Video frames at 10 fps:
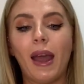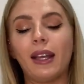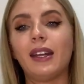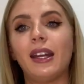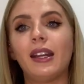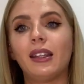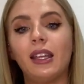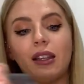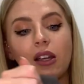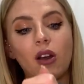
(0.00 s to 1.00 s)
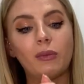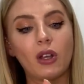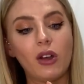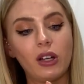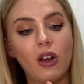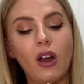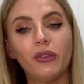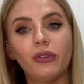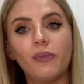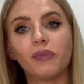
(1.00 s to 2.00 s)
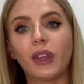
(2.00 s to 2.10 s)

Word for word: magnetic thing that comes on and off.